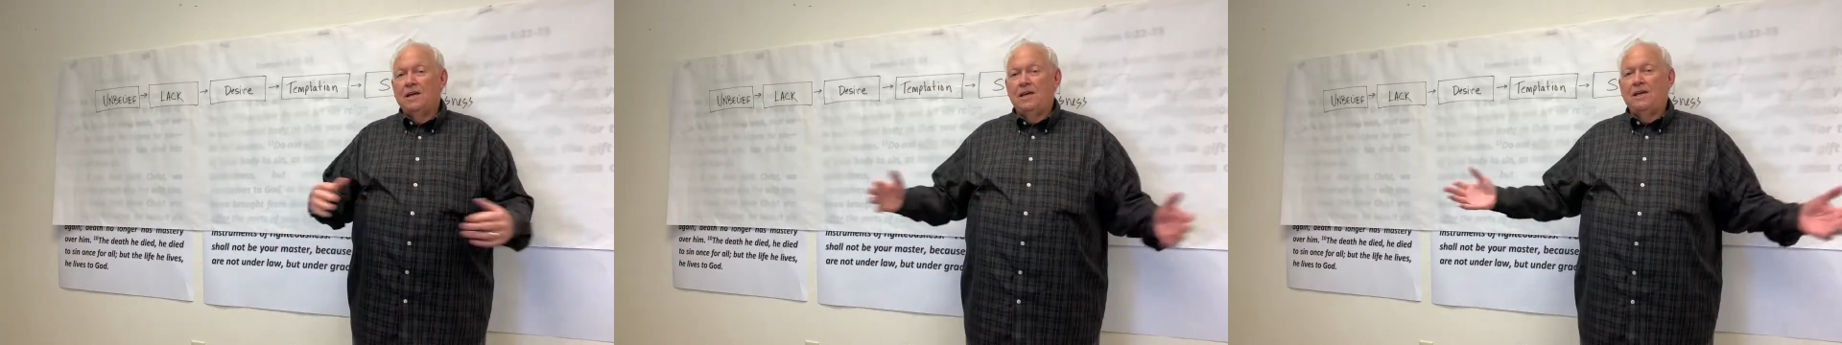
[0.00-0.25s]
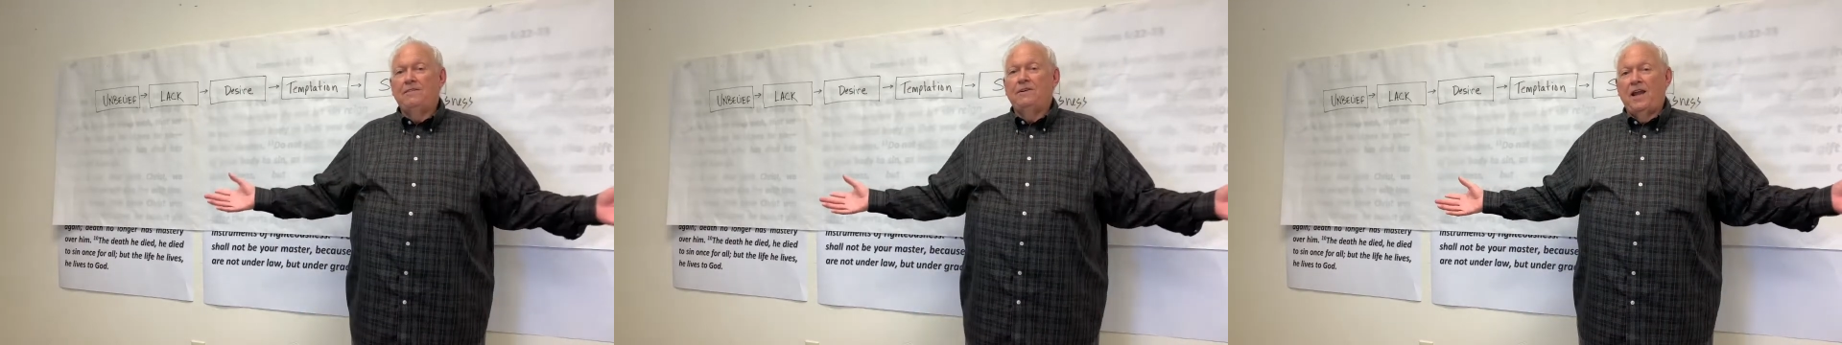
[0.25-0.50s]

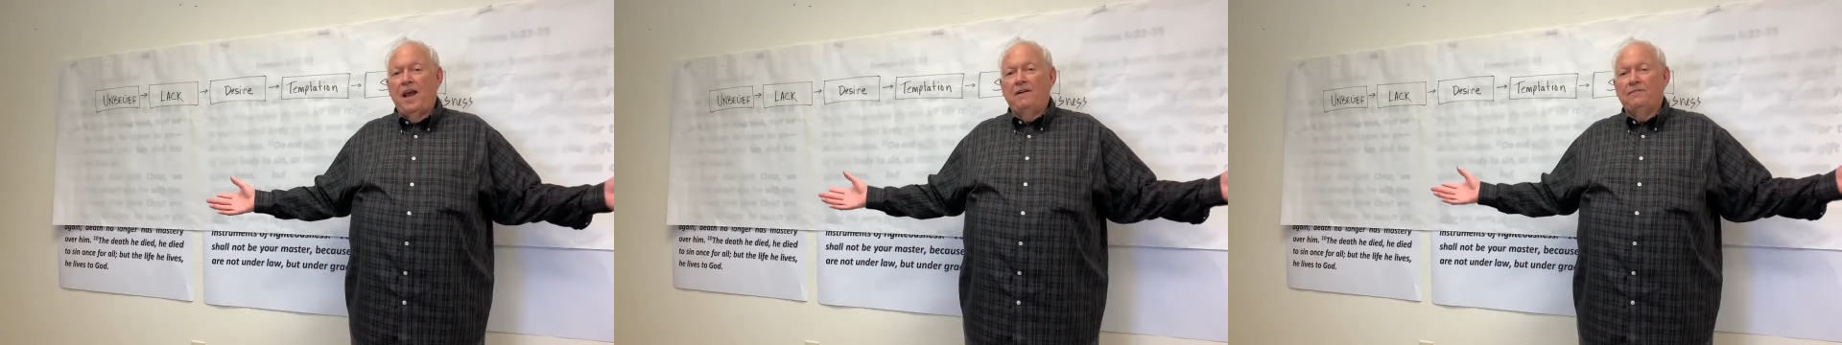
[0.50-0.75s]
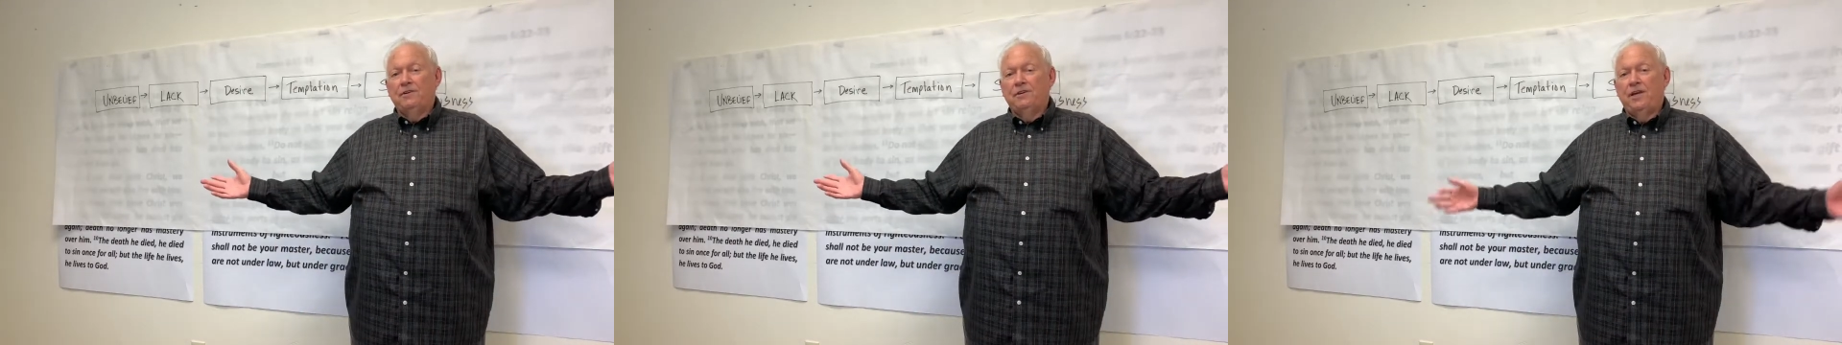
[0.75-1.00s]
even
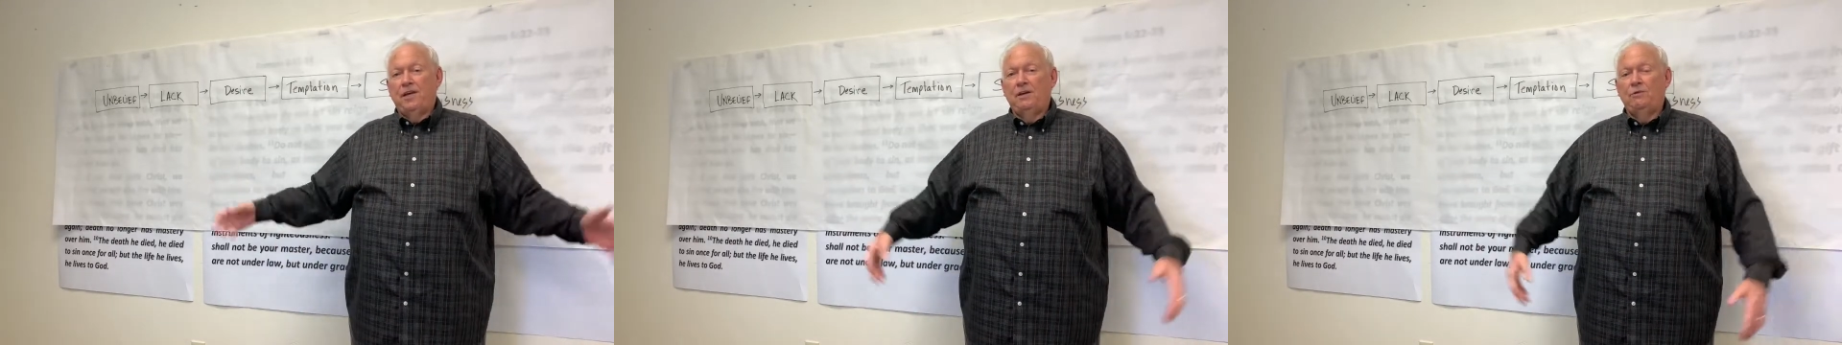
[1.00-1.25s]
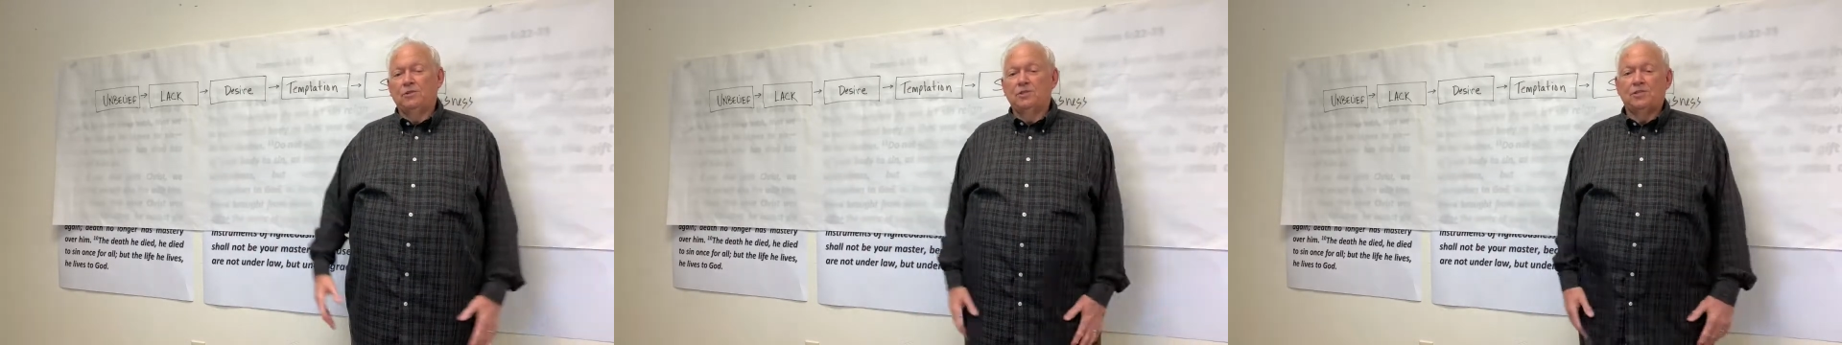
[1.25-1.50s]
after he
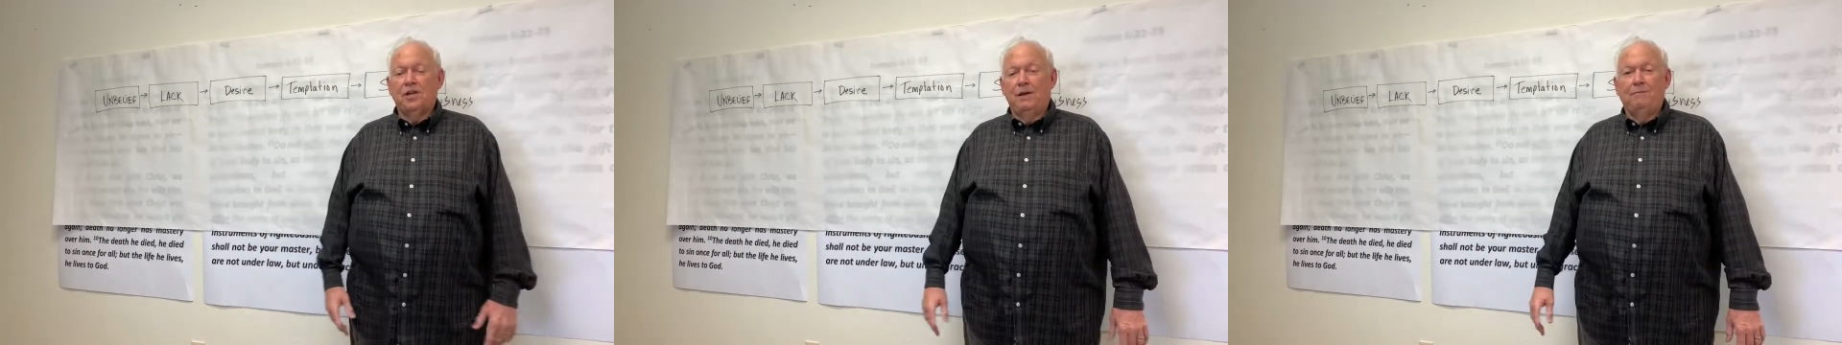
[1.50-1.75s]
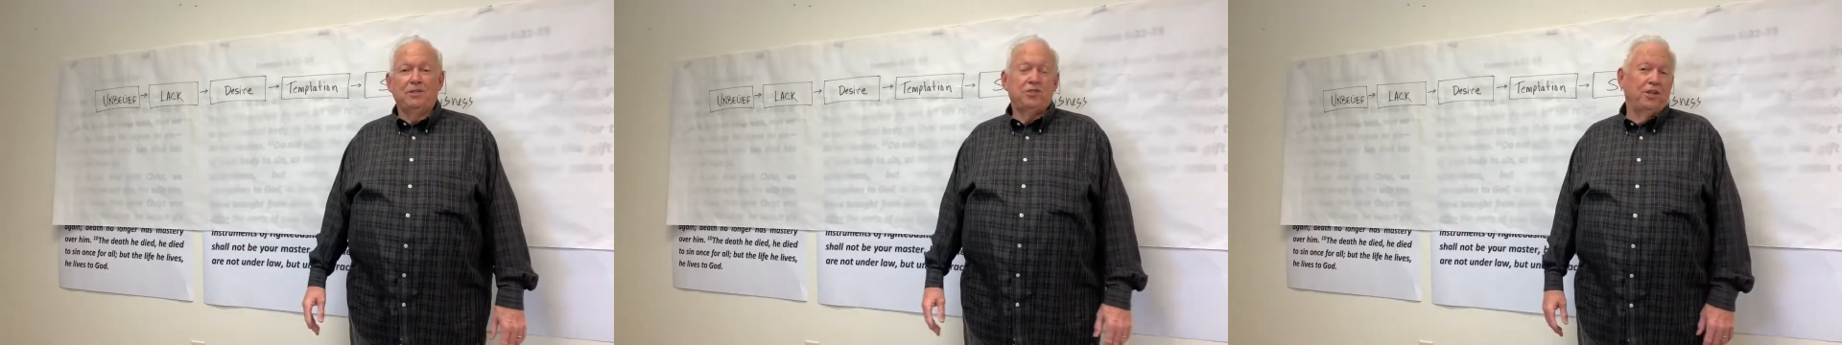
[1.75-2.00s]
was a
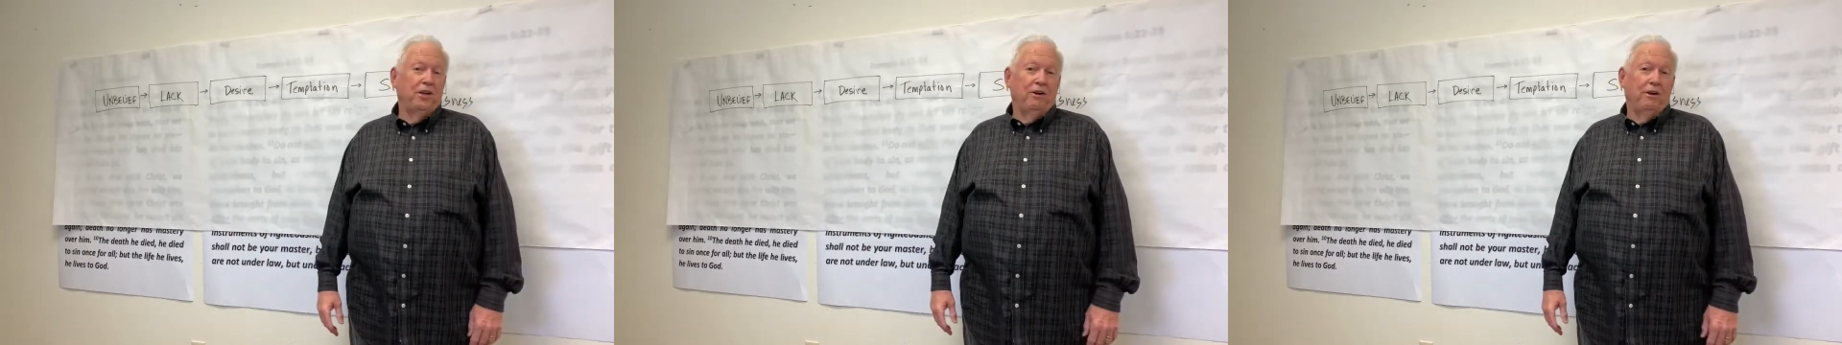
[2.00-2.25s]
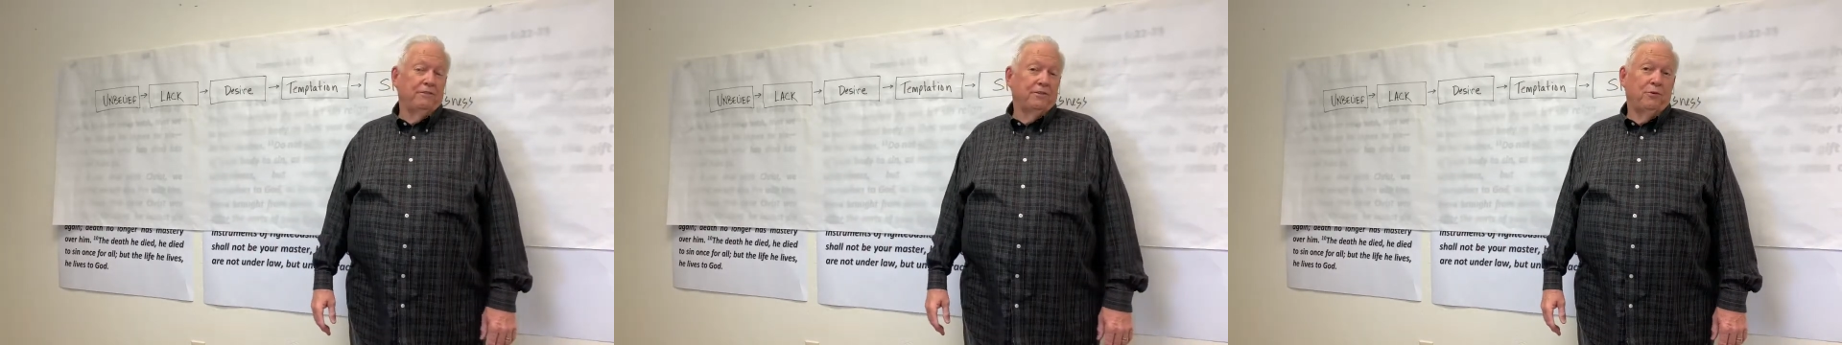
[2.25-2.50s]

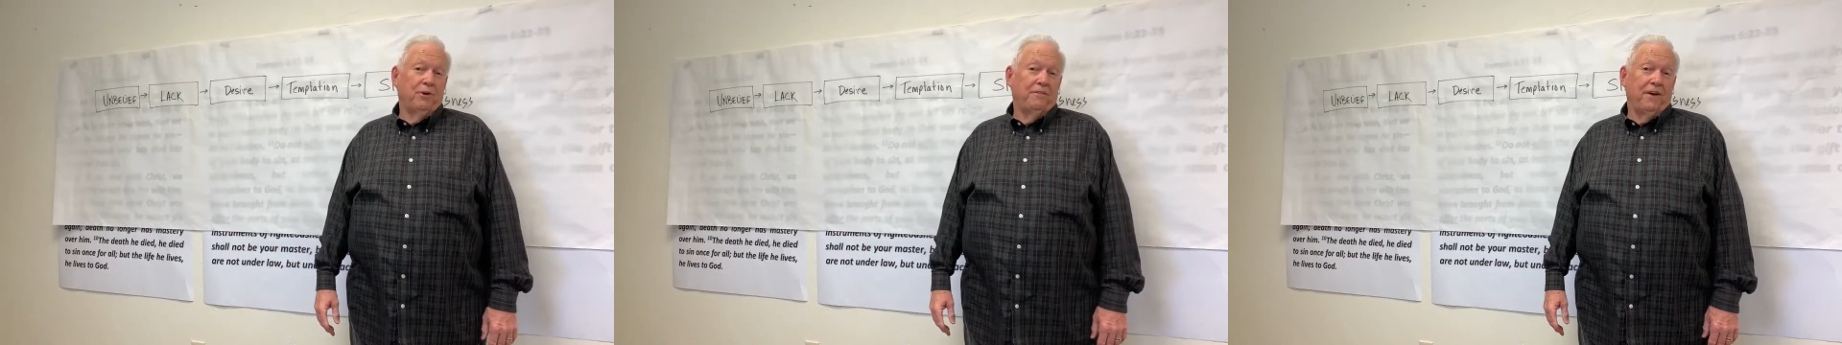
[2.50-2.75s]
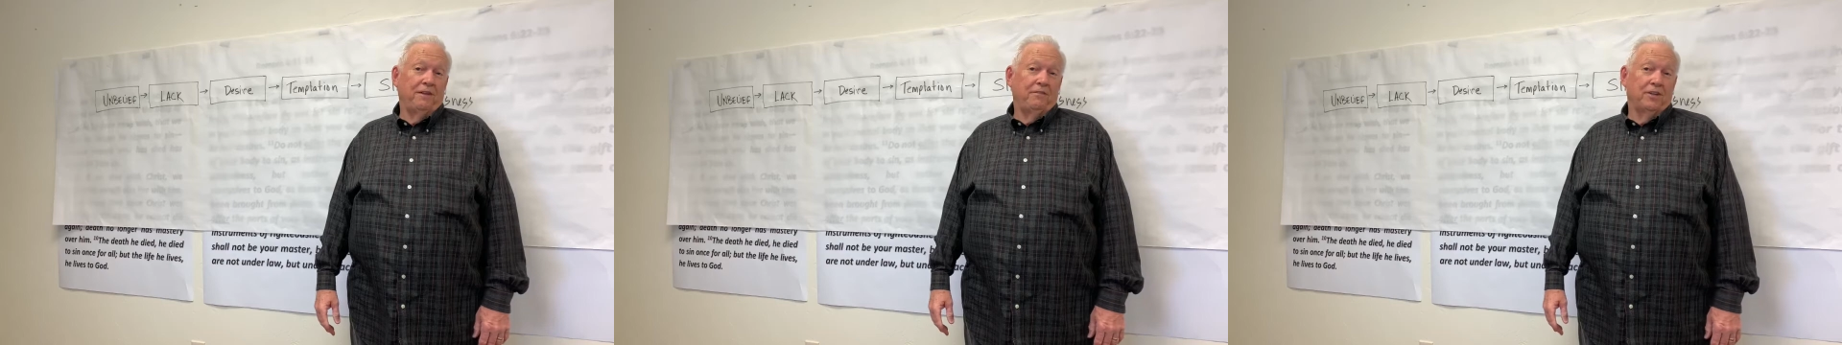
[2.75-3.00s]
missionary for
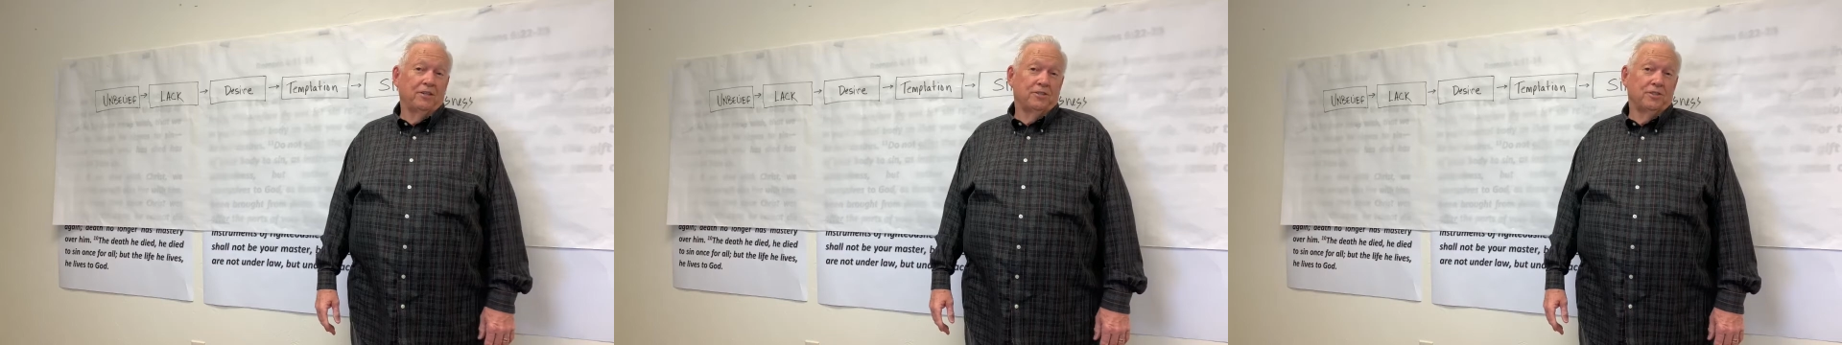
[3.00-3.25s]
25 years.